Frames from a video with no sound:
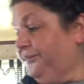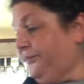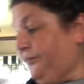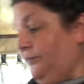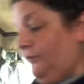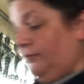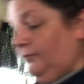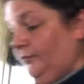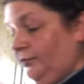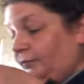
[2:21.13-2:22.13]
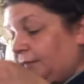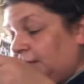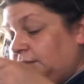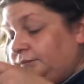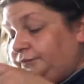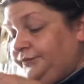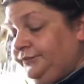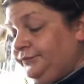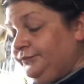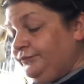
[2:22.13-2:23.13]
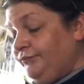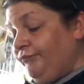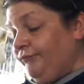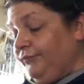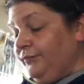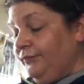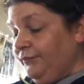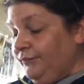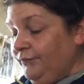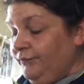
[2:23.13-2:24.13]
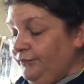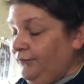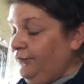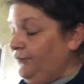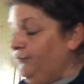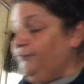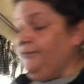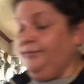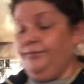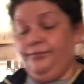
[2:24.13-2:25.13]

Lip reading: No one is speaking in this clip.